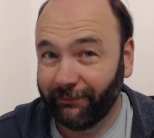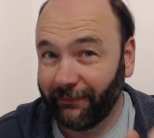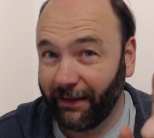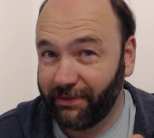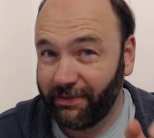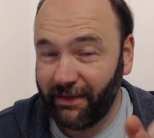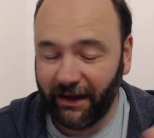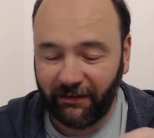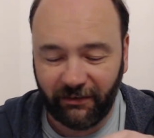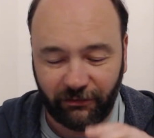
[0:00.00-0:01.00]
Now,
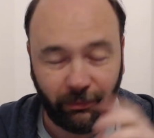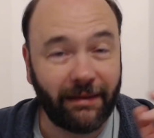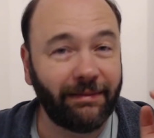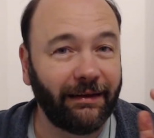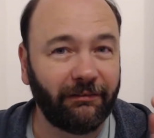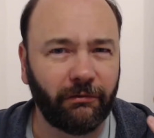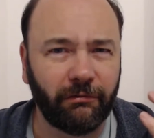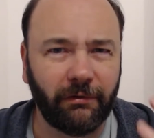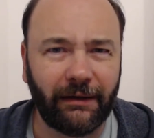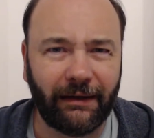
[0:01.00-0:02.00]
this is where things are
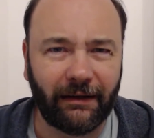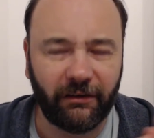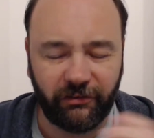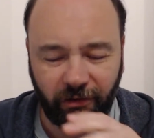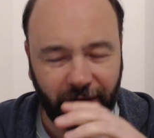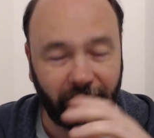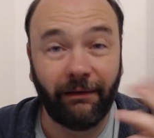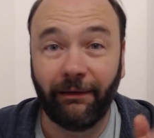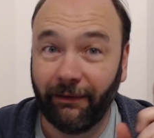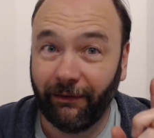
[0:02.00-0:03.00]
really going to shine,
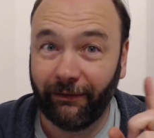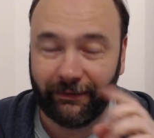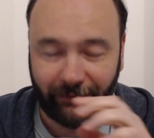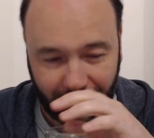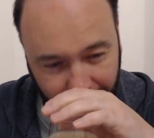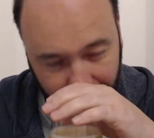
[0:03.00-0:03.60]
I think.